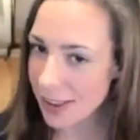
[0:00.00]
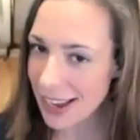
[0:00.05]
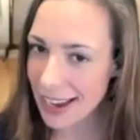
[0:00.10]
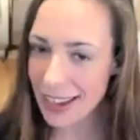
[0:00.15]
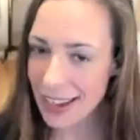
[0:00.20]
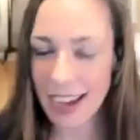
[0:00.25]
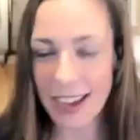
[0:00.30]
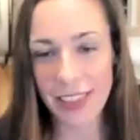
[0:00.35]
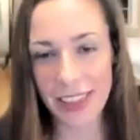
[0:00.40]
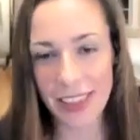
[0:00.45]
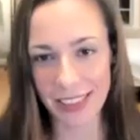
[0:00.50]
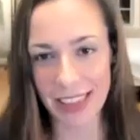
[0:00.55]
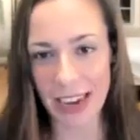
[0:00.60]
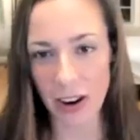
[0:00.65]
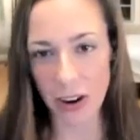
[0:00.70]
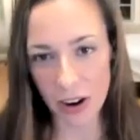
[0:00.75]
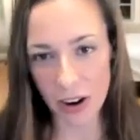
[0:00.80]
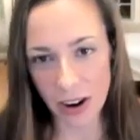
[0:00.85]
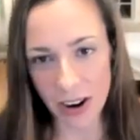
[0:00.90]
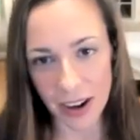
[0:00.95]
I think they
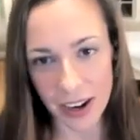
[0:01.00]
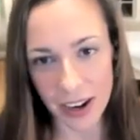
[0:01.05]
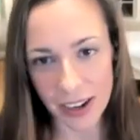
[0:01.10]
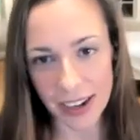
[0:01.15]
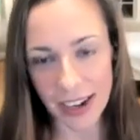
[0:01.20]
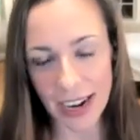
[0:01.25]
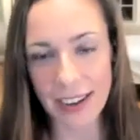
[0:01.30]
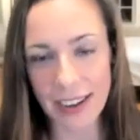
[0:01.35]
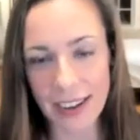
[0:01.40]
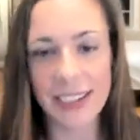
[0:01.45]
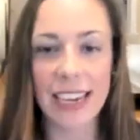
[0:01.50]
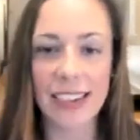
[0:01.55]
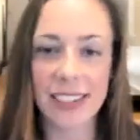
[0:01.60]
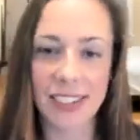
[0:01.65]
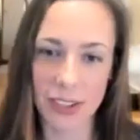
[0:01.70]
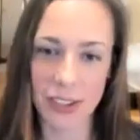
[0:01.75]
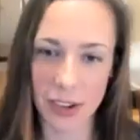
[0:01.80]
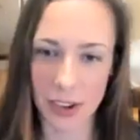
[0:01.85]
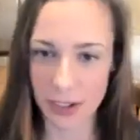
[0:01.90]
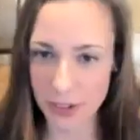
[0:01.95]
are. And yes,
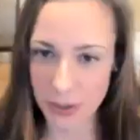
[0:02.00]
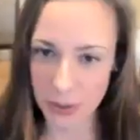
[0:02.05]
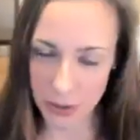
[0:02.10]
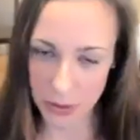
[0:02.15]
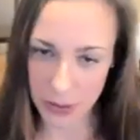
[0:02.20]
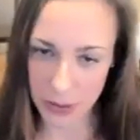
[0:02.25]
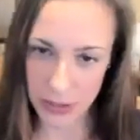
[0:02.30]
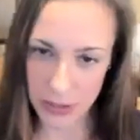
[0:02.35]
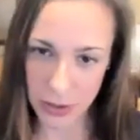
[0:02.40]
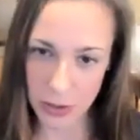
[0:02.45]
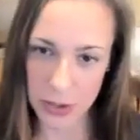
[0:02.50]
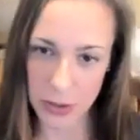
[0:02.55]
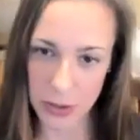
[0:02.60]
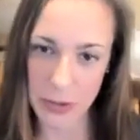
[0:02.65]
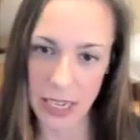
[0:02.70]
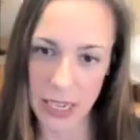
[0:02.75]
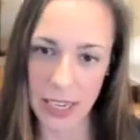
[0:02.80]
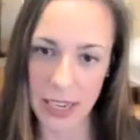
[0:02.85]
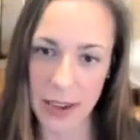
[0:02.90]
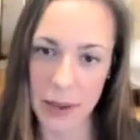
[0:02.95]
they're also doing social
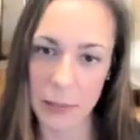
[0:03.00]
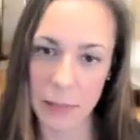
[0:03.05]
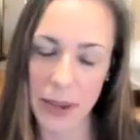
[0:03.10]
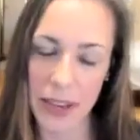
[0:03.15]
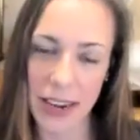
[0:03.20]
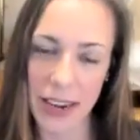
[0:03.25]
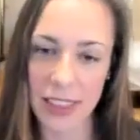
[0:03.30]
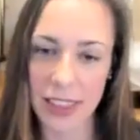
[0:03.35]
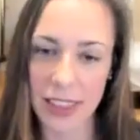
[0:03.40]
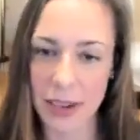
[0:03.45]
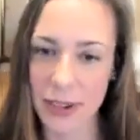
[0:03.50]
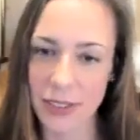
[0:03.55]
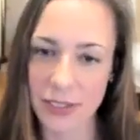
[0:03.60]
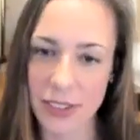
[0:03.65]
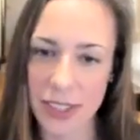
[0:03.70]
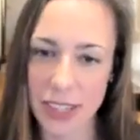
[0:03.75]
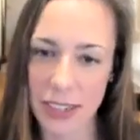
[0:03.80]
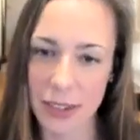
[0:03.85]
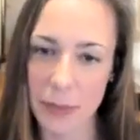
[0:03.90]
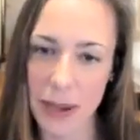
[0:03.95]
media, but I think we have to
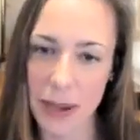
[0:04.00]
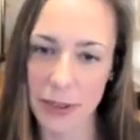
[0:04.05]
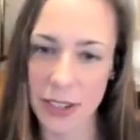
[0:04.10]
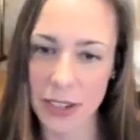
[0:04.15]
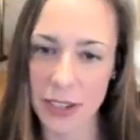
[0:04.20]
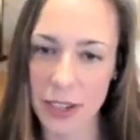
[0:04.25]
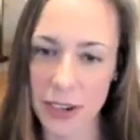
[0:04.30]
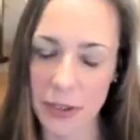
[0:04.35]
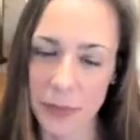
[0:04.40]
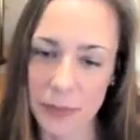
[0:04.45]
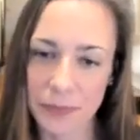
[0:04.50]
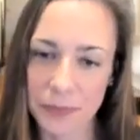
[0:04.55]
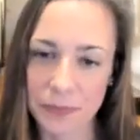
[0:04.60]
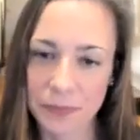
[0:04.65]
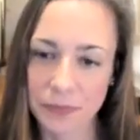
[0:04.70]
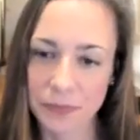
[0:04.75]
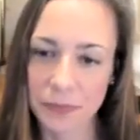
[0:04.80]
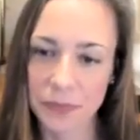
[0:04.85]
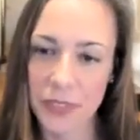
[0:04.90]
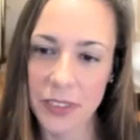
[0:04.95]
think about, you know,
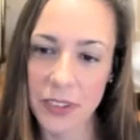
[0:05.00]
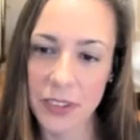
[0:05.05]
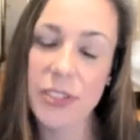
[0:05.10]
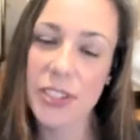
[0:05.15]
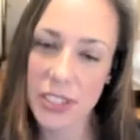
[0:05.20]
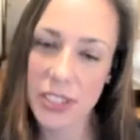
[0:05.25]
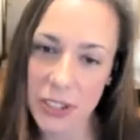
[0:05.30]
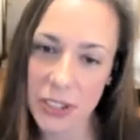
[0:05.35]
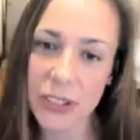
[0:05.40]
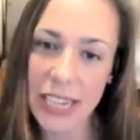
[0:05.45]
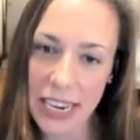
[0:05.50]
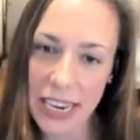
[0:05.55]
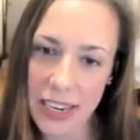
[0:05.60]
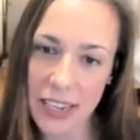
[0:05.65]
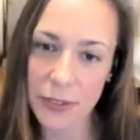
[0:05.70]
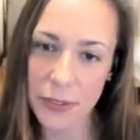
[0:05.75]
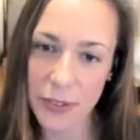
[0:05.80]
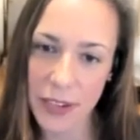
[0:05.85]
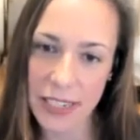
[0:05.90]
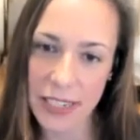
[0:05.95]
they're still
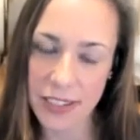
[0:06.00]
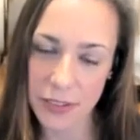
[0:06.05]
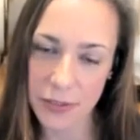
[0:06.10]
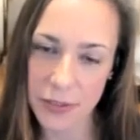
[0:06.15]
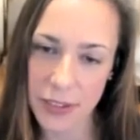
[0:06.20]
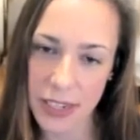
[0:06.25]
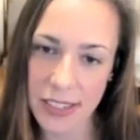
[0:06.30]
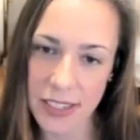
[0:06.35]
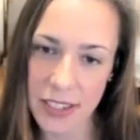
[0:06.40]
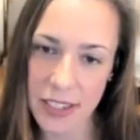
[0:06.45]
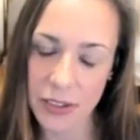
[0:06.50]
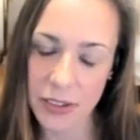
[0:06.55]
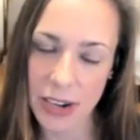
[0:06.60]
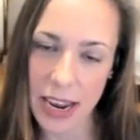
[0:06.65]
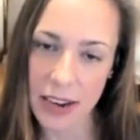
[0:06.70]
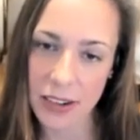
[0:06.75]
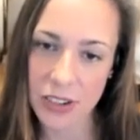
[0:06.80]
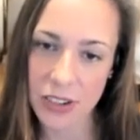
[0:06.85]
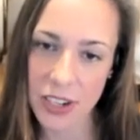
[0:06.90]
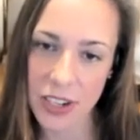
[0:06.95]
getting face-to-face
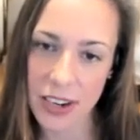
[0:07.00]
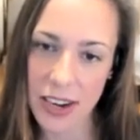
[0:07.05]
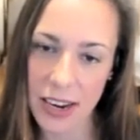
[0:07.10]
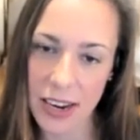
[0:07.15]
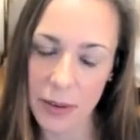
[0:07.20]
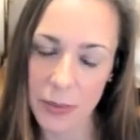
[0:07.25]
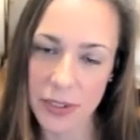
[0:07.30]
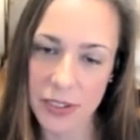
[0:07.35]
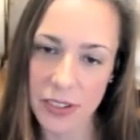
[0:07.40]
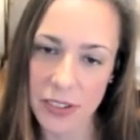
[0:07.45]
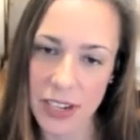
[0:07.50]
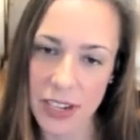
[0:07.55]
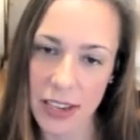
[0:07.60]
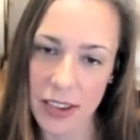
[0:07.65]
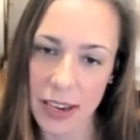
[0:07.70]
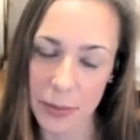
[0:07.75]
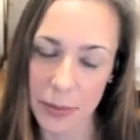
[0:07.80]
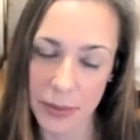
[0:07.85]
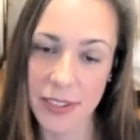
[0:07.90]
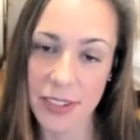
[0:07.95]
interaction, I
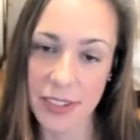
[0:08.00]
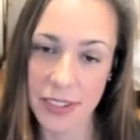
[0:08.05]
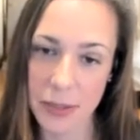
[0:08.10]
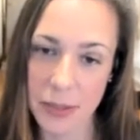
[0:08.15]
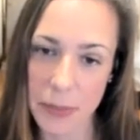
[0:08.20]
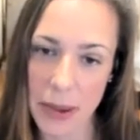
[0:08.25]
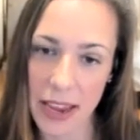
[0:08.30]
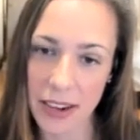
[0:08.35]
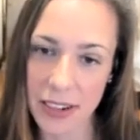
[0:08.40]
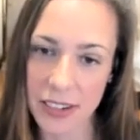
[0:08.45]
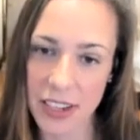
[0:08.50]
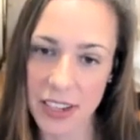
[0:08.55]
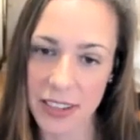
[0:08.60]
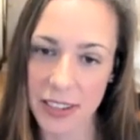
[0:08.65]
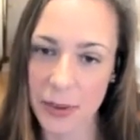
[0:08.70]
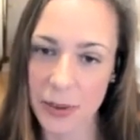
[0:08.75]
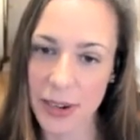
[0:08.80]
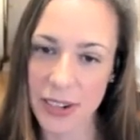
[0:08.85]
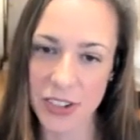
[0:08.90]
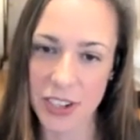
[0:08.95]
would suspect. And the
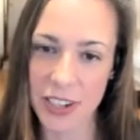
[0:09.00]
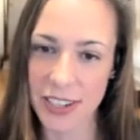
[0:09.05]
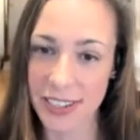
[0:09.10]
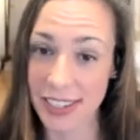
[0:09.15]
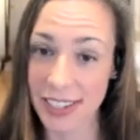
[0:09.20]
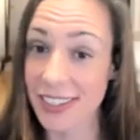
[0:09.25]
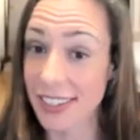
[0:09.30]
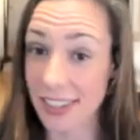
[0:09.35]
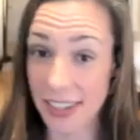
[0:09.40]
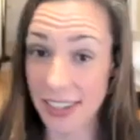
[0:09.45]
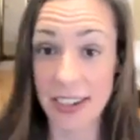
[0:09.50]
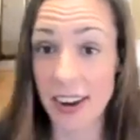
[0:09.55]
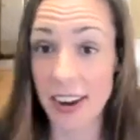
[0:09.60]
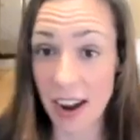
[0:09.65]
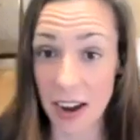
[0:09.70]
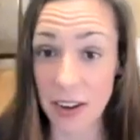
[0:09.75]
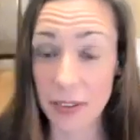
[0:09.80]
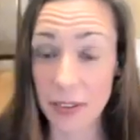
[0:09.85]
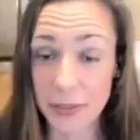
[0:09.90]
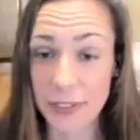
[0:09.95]
question is it
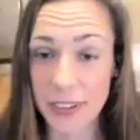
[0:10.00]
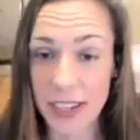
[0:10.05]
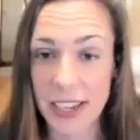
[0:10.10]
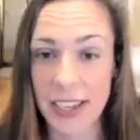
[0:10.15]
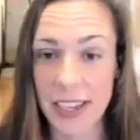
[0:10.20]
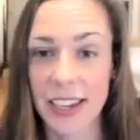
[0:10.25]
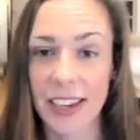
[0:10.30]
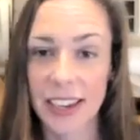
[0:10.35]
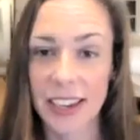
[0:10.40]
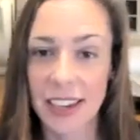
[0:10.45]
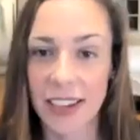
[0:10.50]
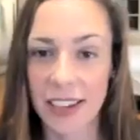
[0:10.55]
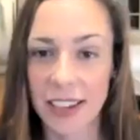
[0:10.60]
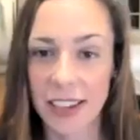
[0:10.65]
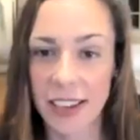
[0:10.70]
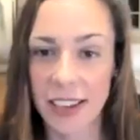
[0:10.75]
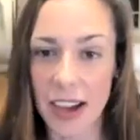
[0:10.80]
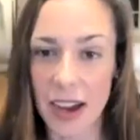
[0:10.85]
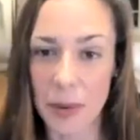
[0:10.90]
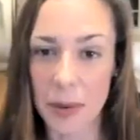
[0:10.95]
enough
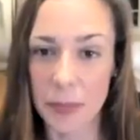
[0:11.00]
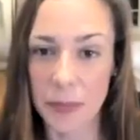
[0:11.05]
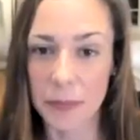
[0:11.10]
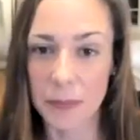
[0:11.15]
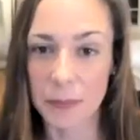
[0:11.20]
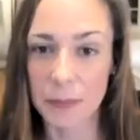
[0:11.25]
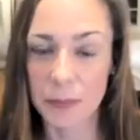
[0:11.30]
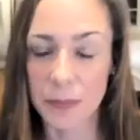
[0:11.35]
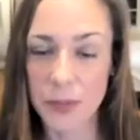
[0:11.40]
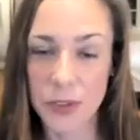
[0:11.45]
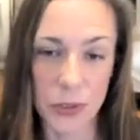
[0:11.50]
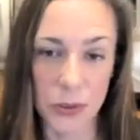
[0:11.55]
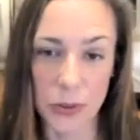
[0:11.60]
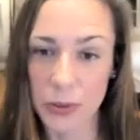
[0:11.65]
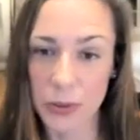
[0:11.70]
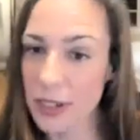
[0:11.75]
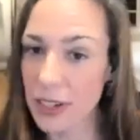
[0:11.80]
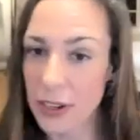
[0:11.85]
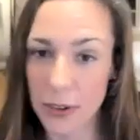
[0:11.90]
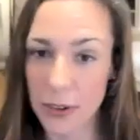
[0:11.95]
to,
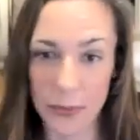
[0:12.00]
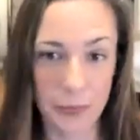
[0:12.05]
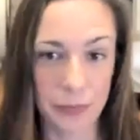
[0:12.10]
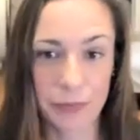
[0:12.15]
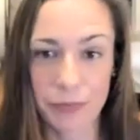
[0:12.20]
you know,